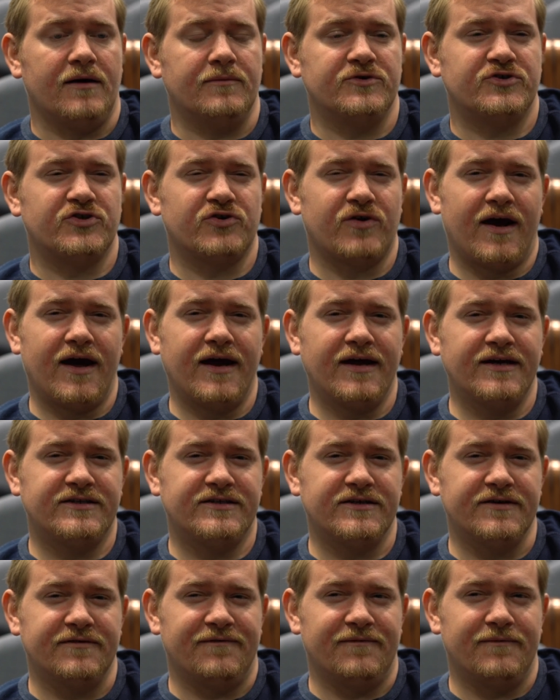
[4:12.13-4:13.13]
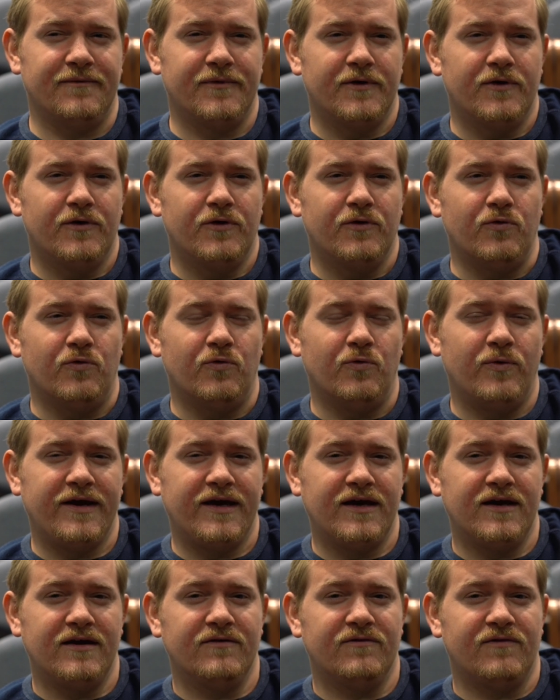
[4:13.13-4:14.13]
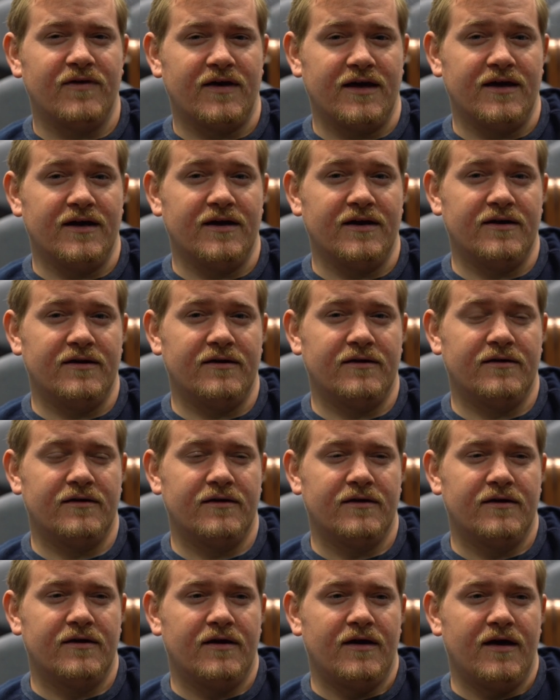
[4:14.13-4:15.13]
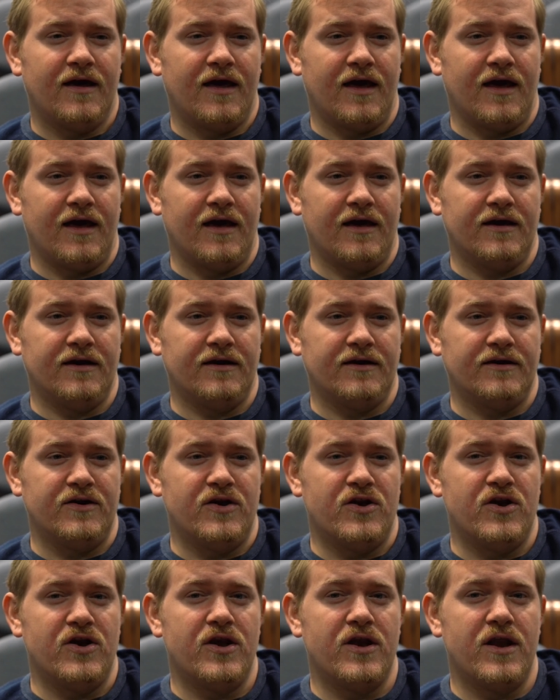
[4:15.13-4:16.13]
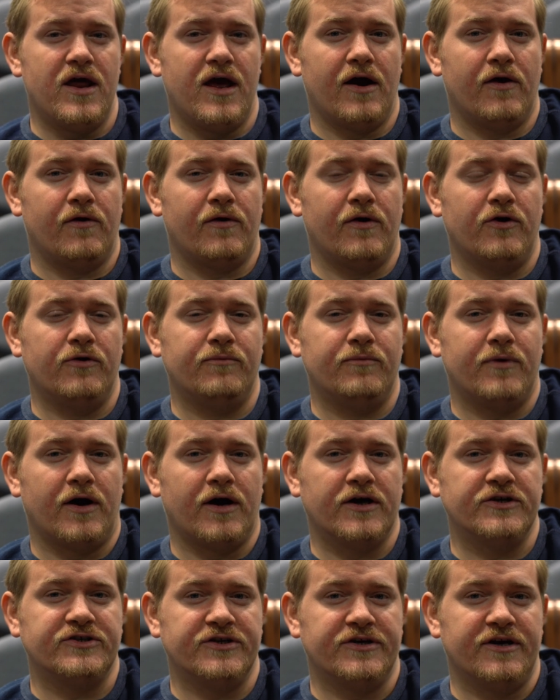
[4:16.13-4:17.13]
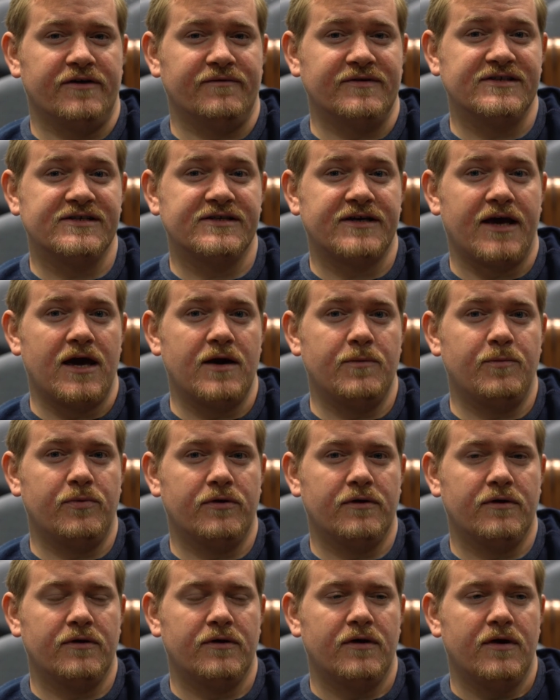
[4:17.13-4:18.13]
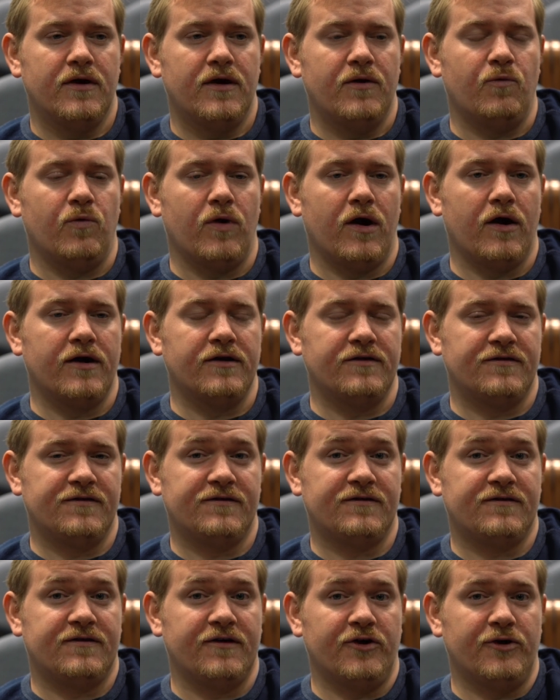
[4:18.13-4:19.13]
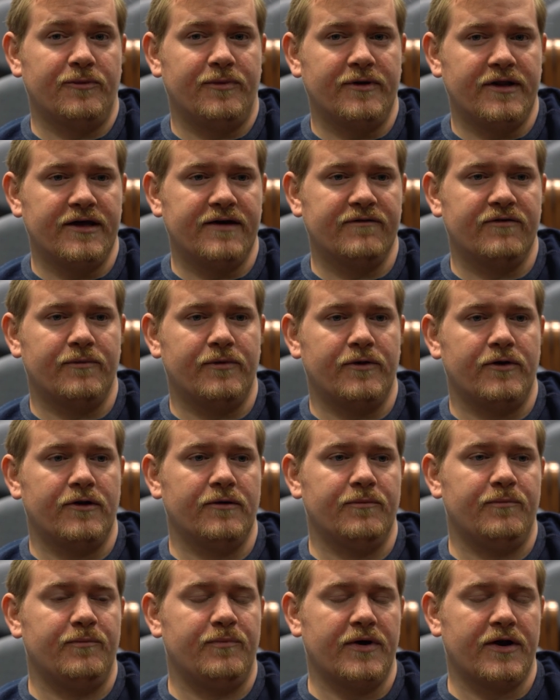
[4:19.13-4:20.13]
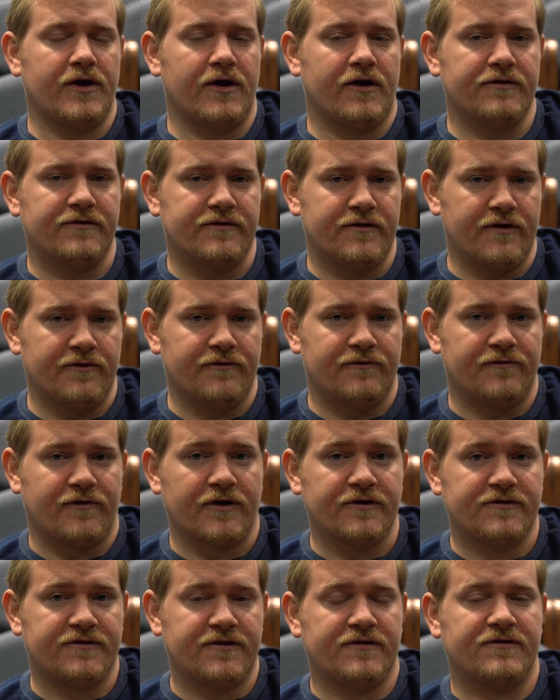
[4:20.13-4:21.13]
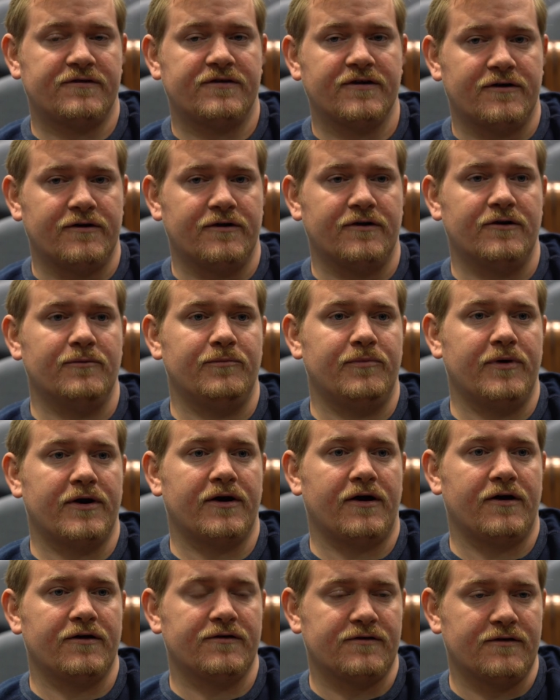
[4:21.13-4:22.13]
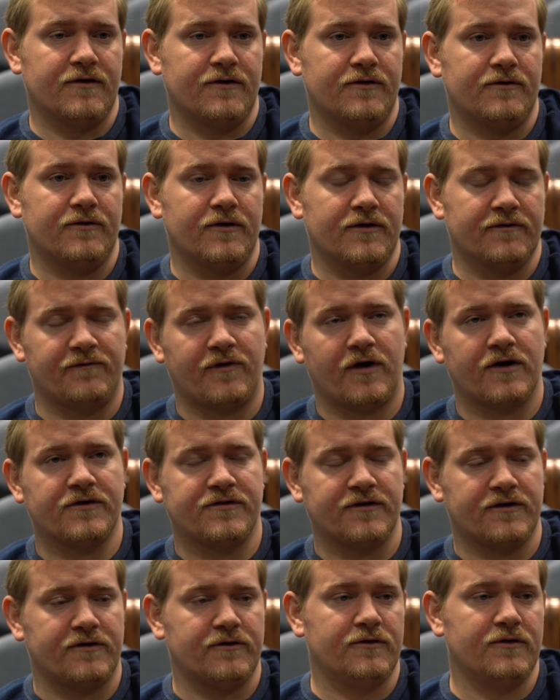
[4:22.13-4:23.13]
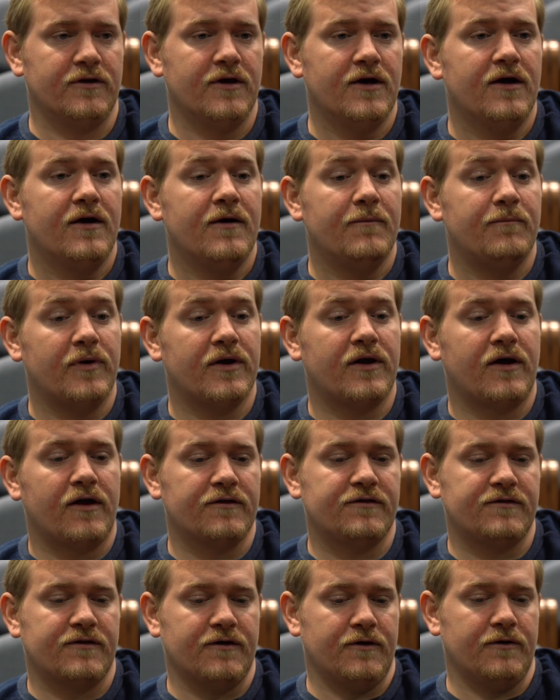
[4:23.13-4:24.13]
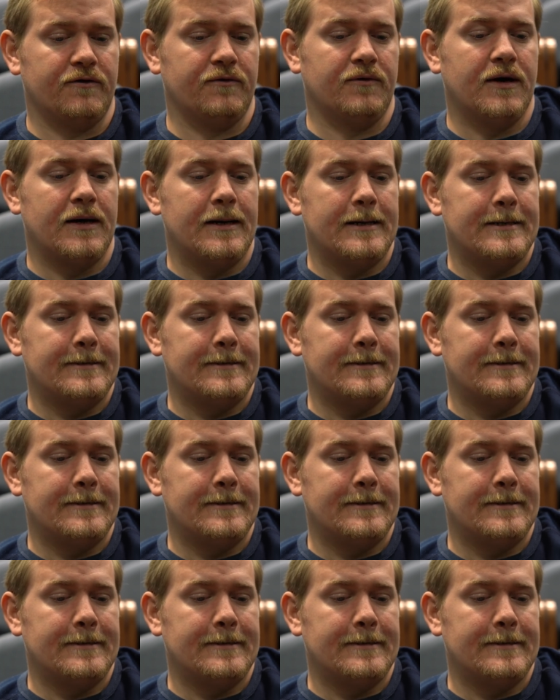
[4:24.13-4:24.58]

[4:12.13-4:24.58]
trying to weave in a narrow margin of escape where it's still believable, but also farcistical, or farcical, but also